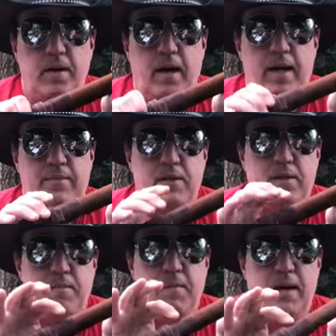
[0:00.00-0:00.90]
I have
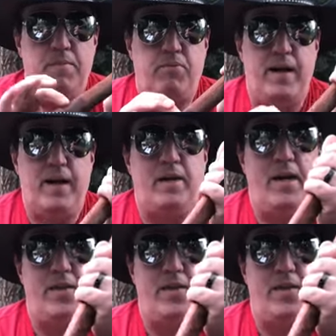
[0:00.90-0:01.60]
some brown